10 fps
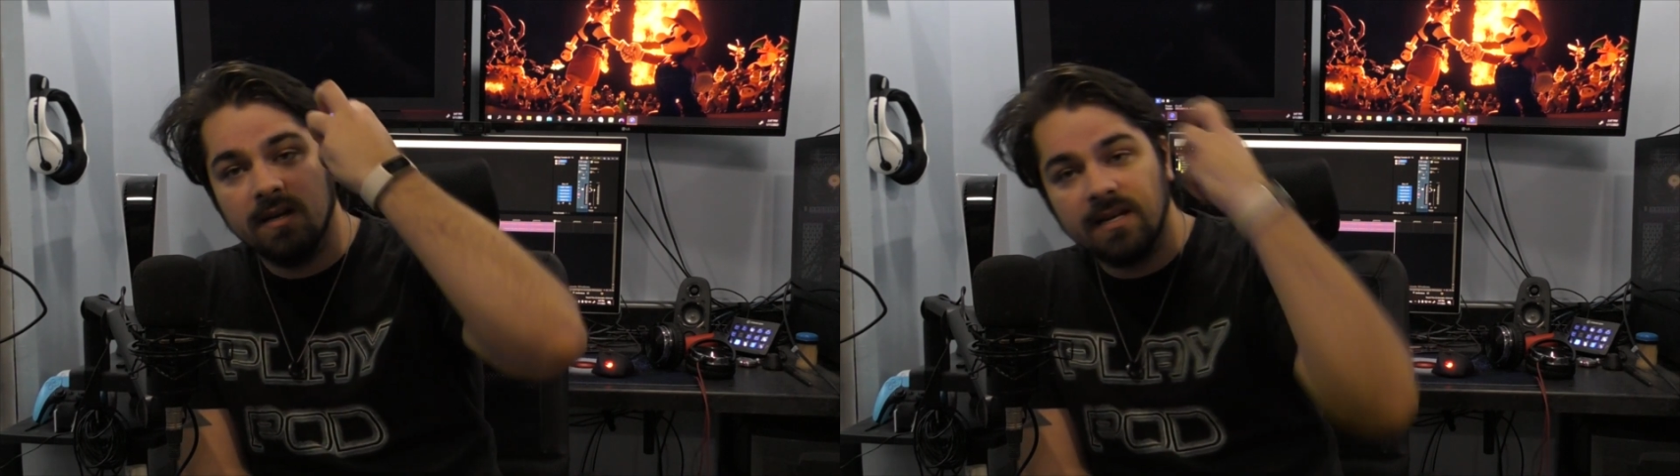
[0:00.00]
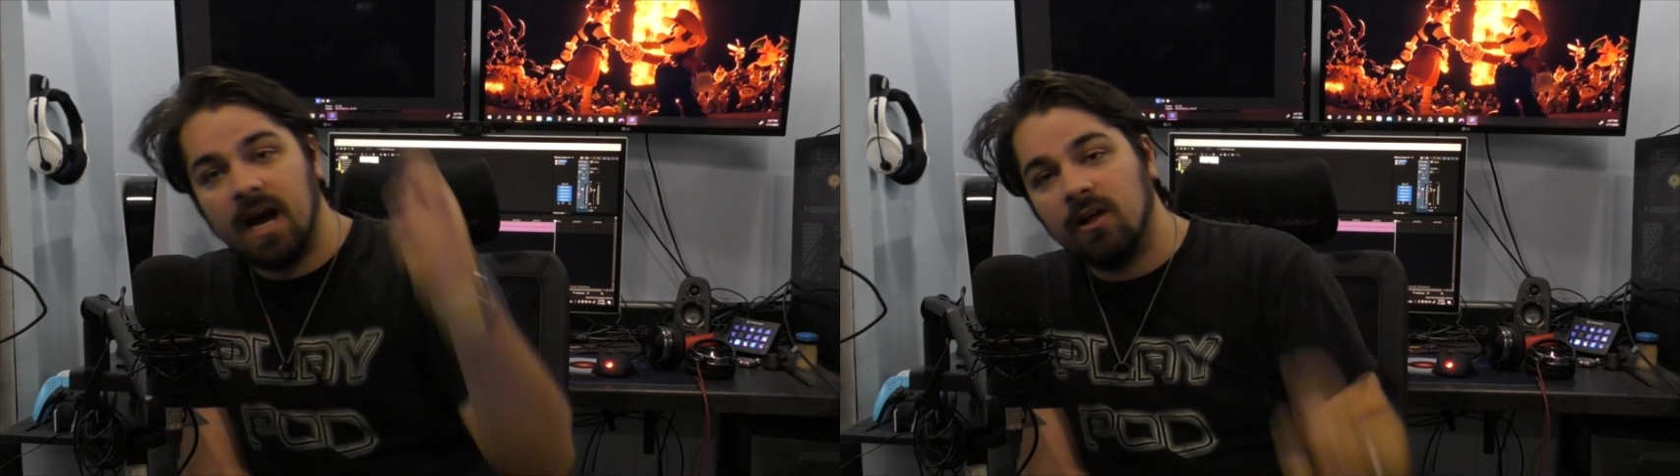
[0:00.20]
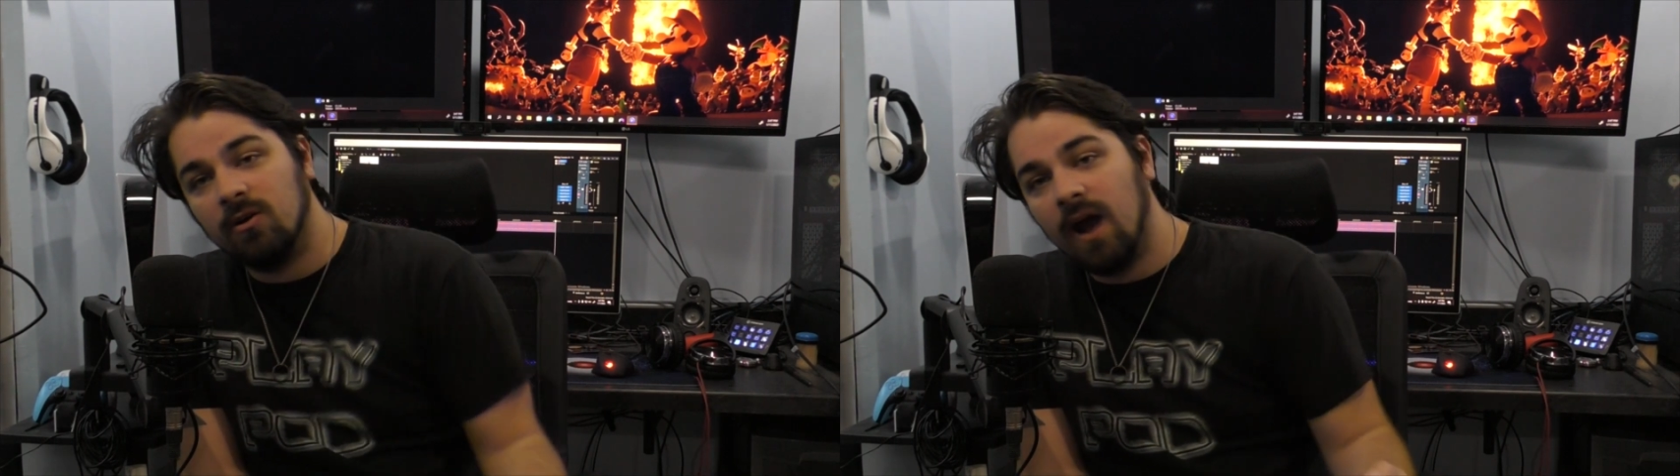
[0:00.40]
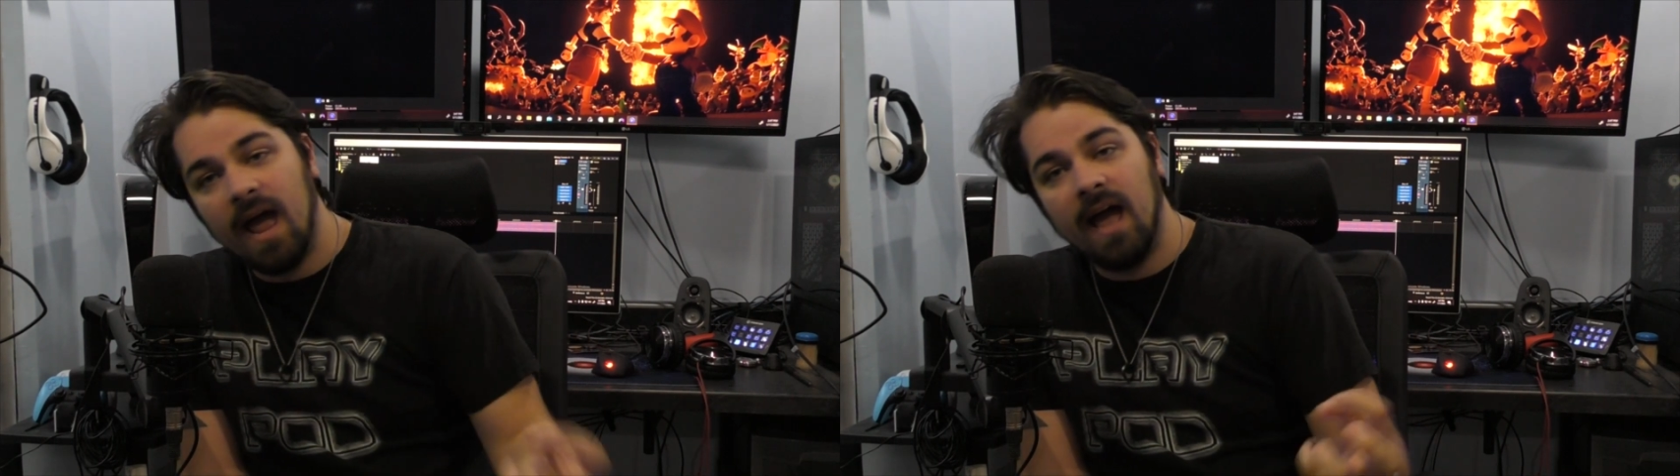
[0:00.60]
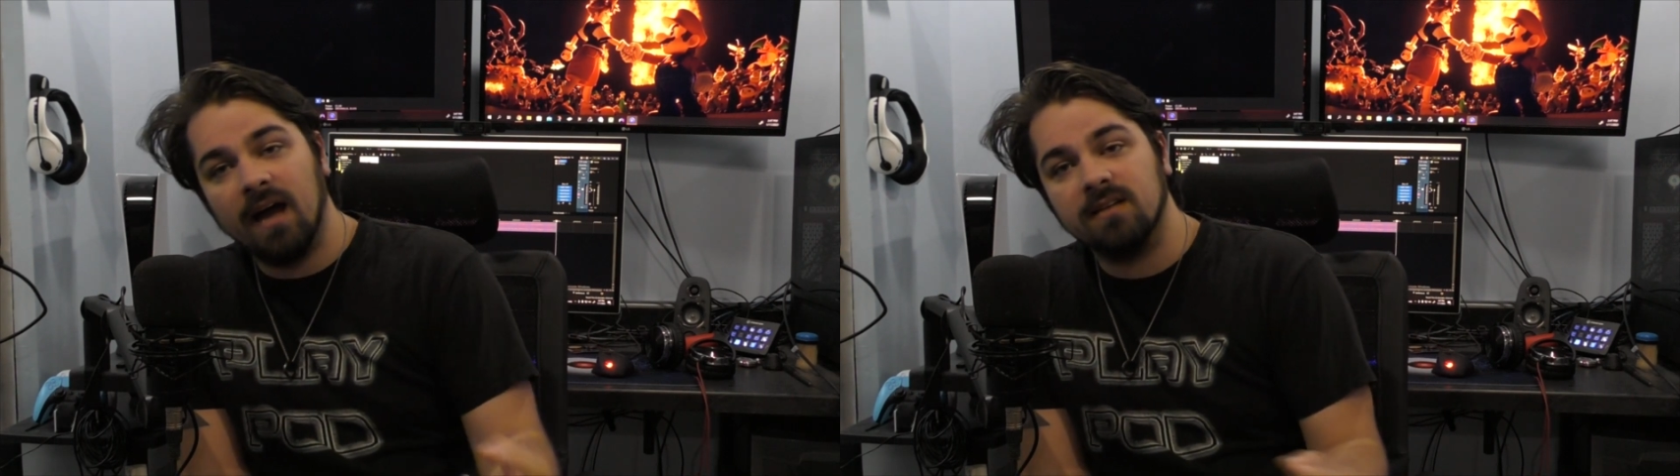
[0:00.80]

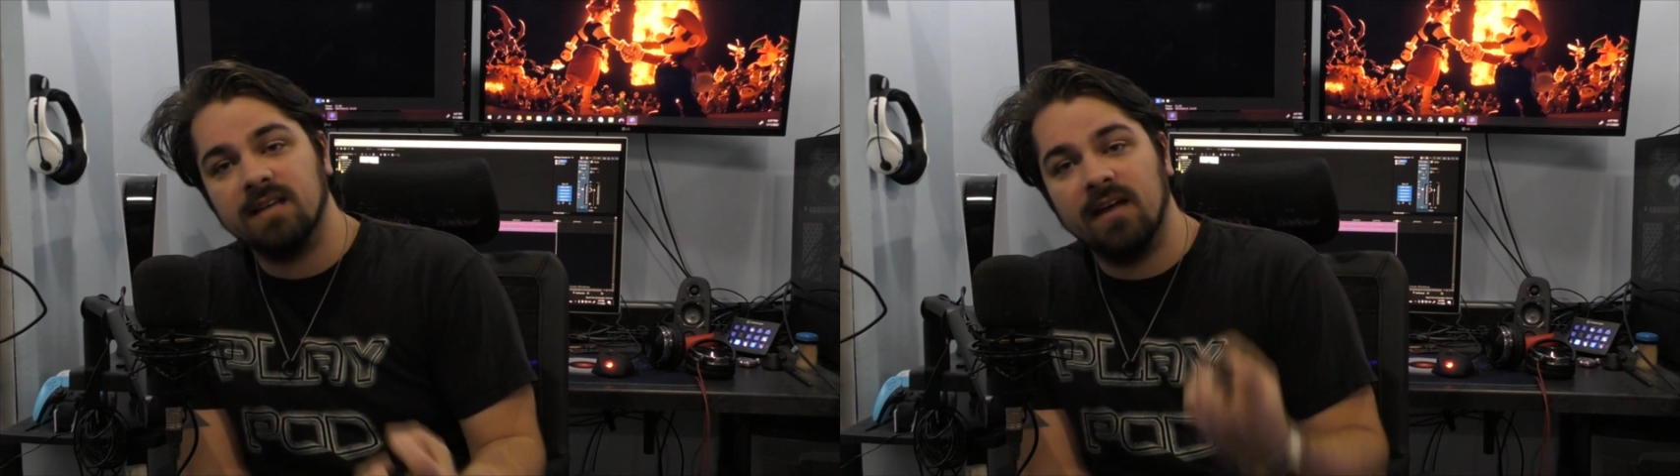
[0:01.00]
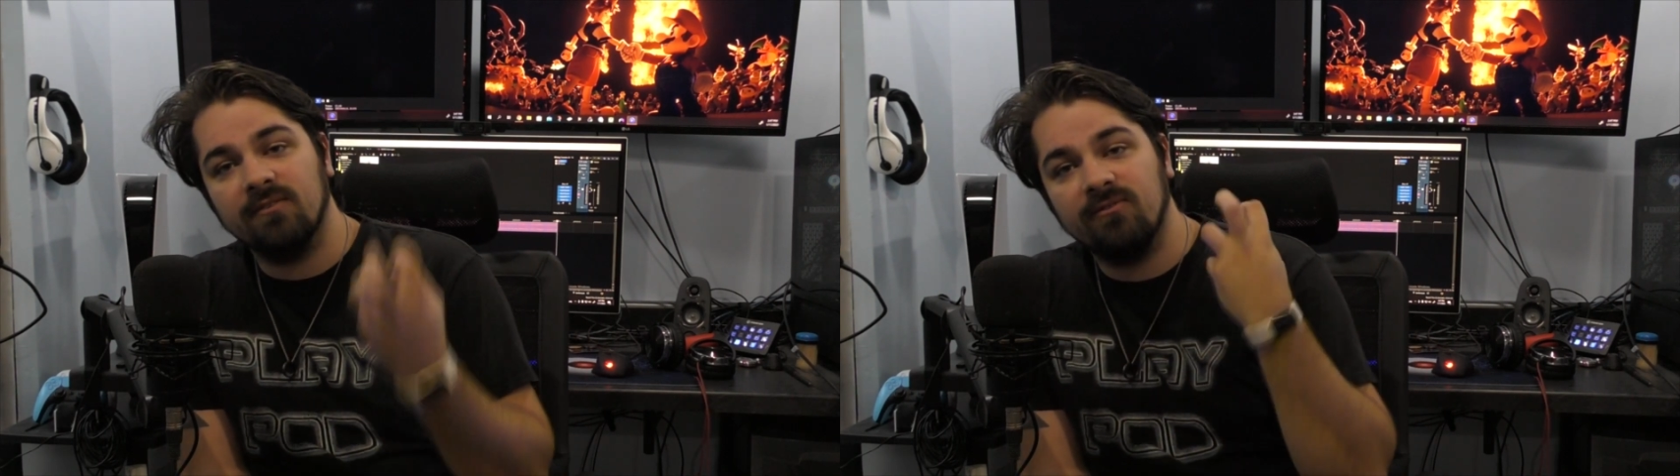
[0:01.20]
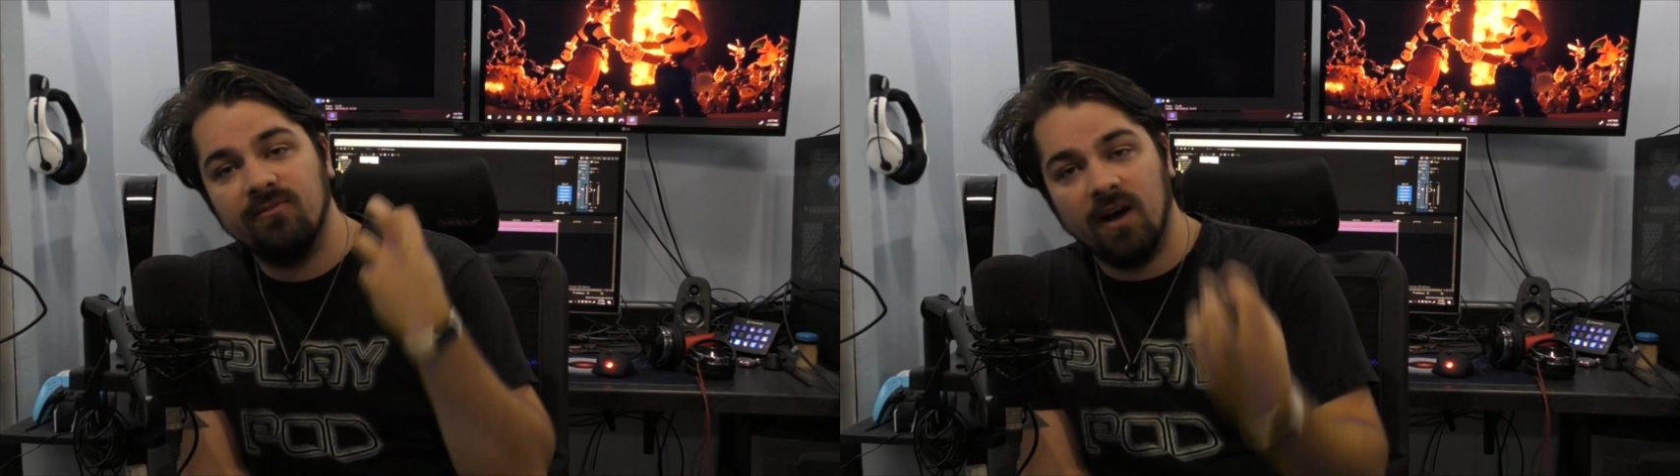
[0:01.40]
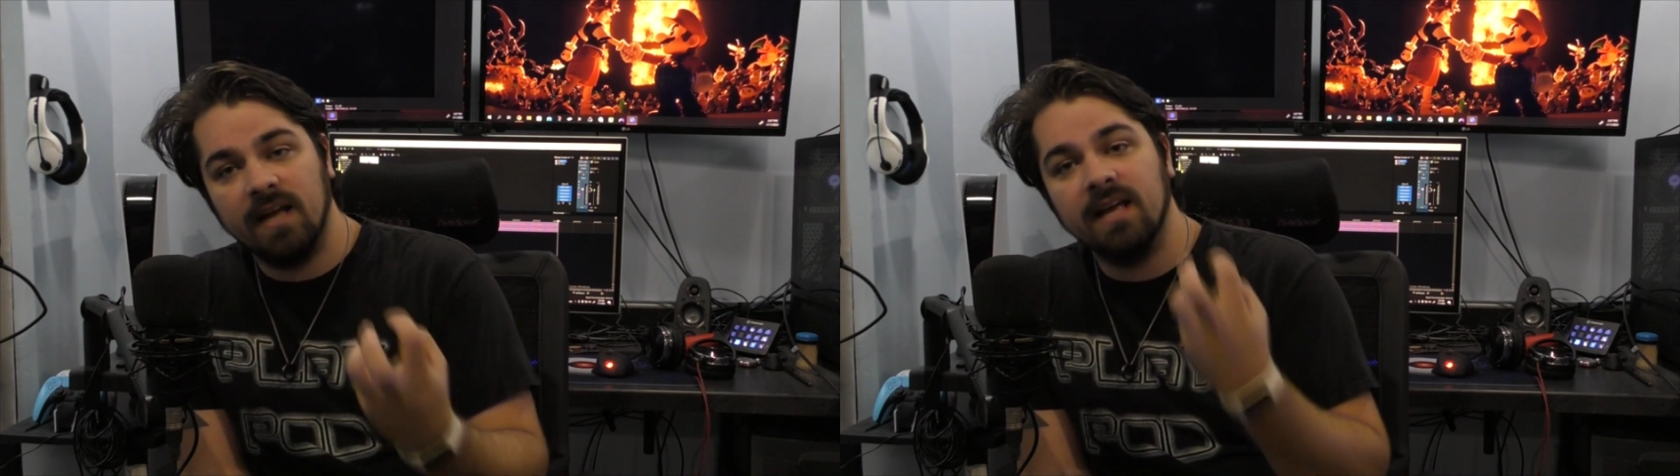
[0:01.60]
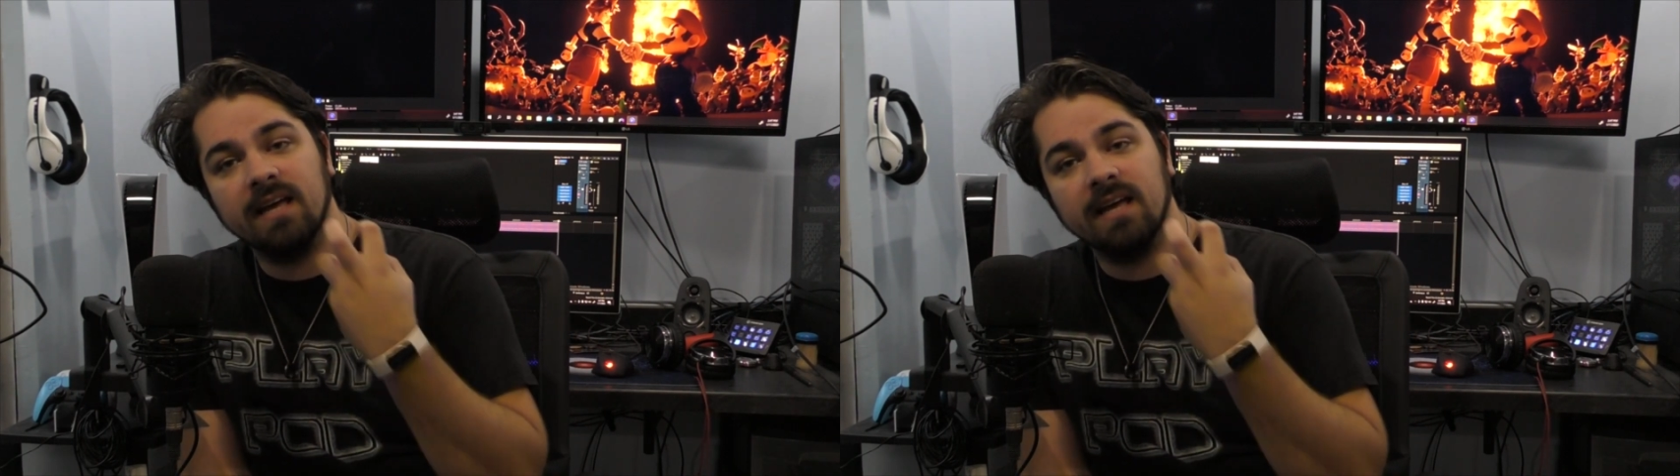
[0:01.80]
counteract and fight